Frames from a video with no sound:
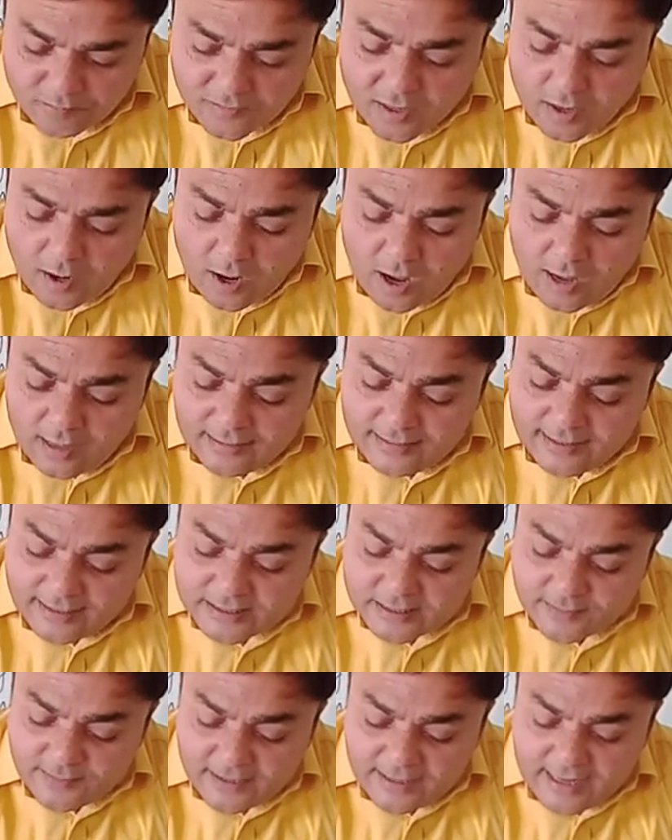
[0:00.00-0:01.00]
All
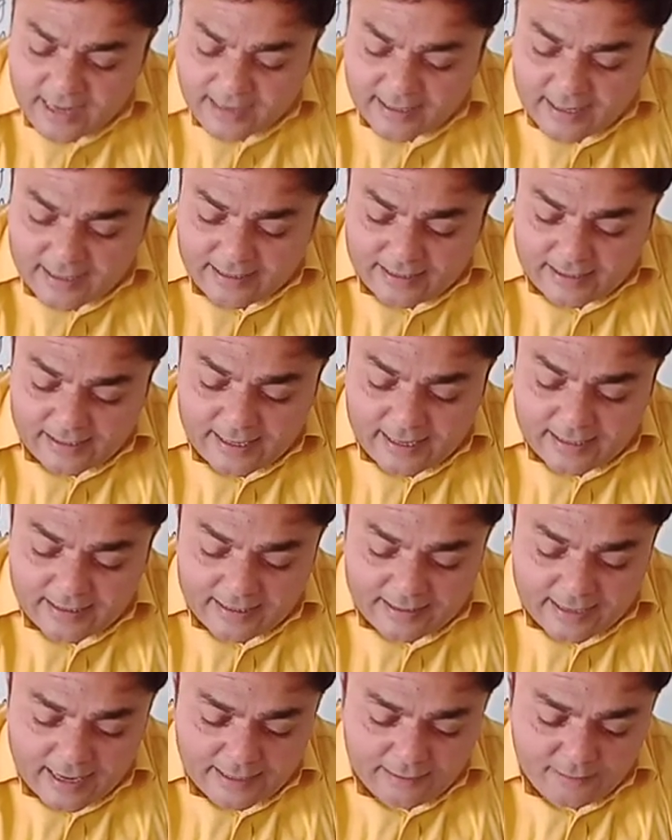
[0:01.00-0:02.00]
this media can create
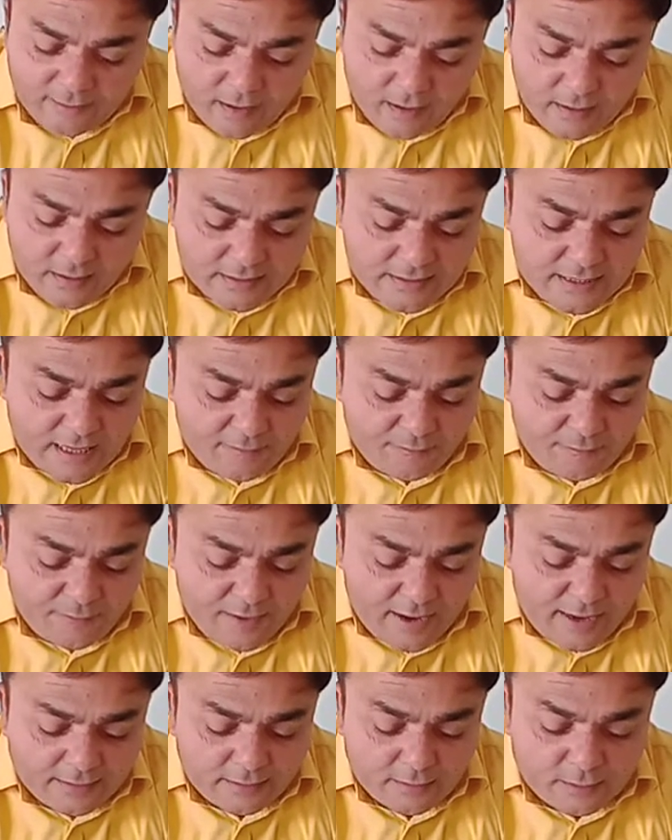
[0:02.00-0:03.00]
an adverse
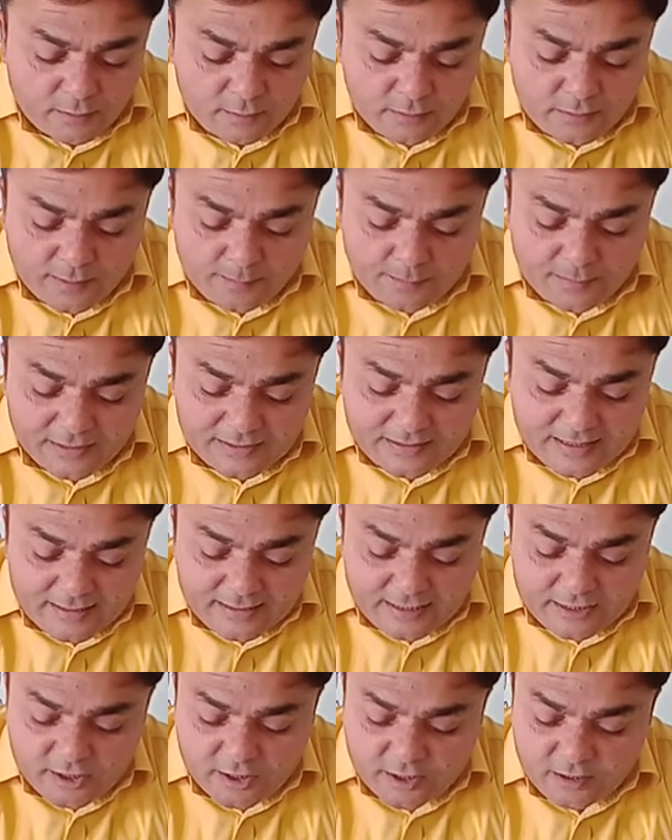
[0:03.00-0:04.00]
effect through the
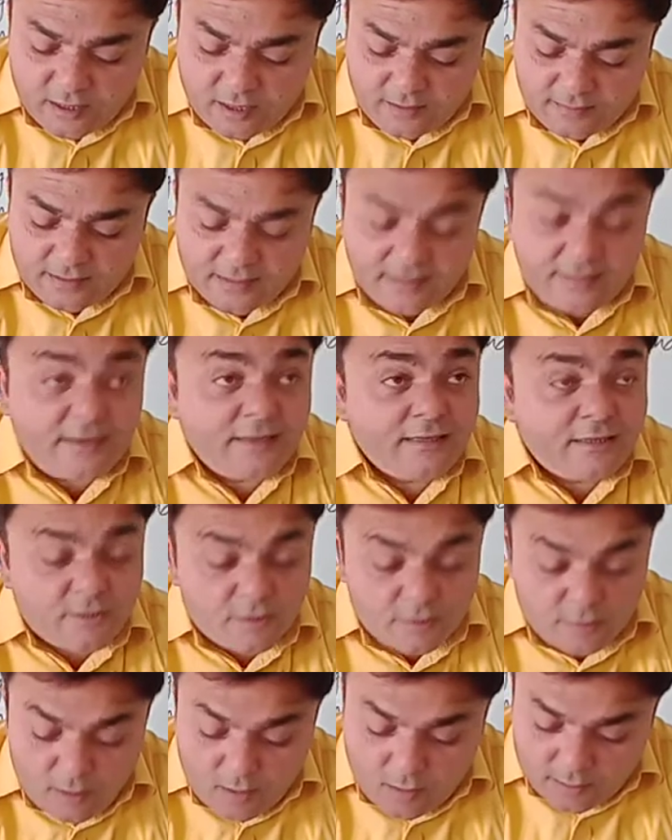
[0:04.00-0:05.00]
presentation of the
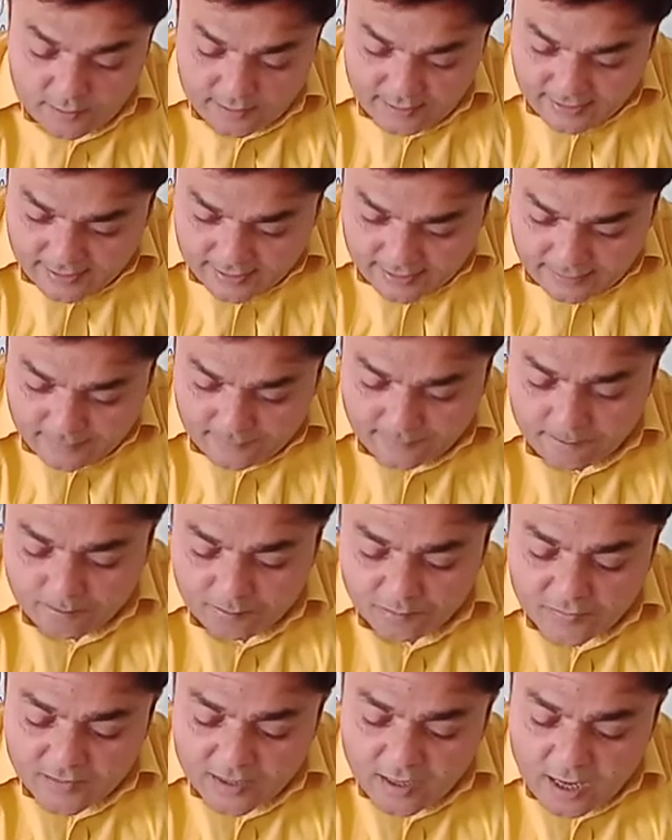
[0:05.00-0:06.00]
distorted,
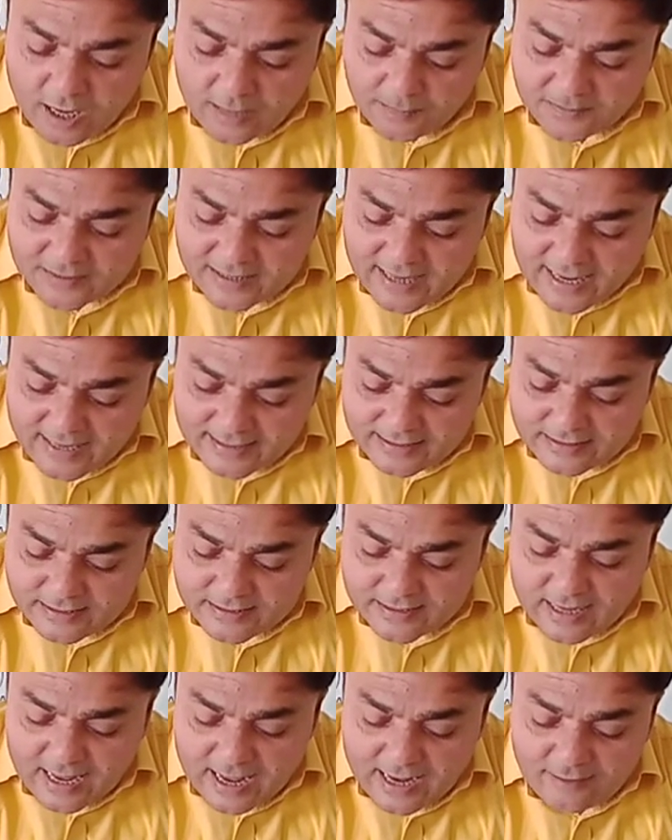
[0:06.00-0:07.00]
absence
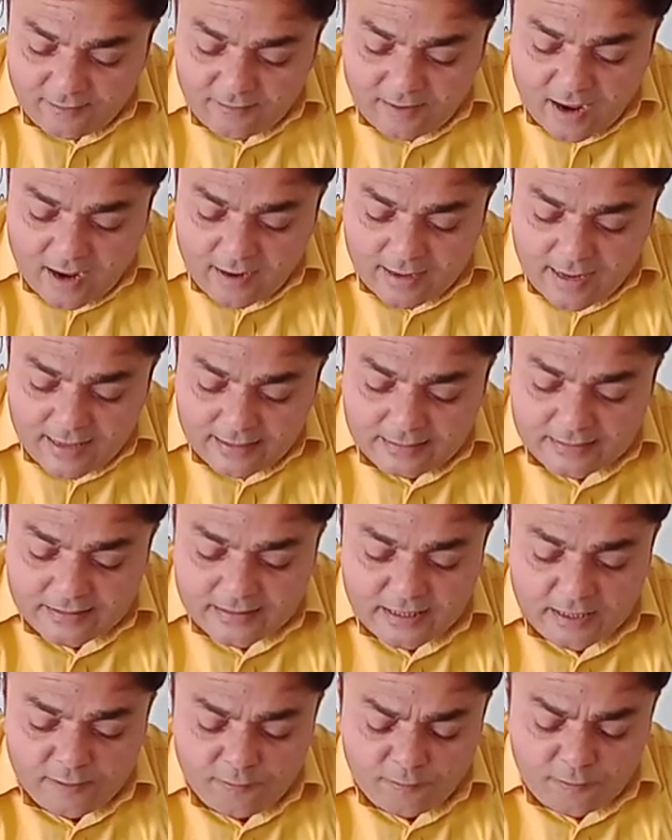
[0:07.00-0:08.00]
and
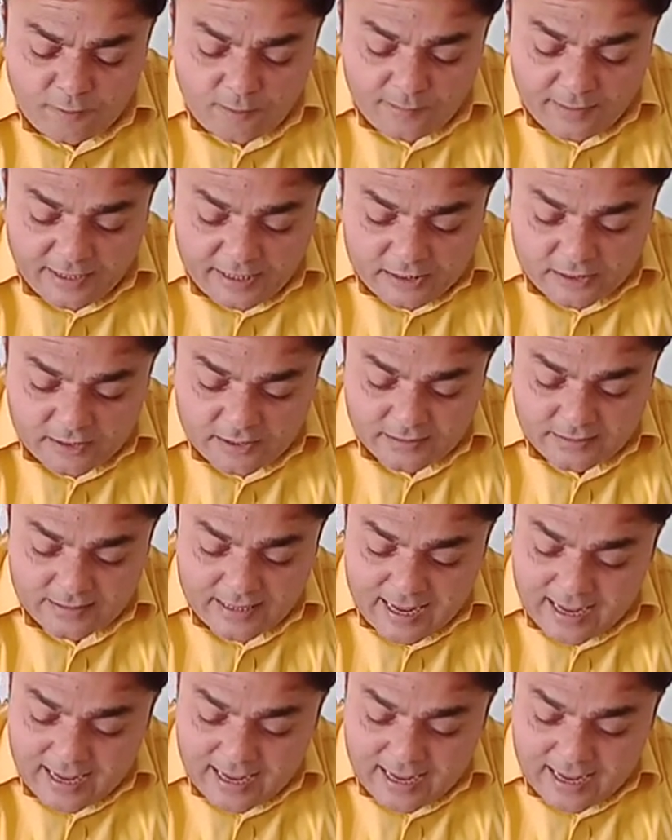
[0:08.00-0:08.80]
violence information.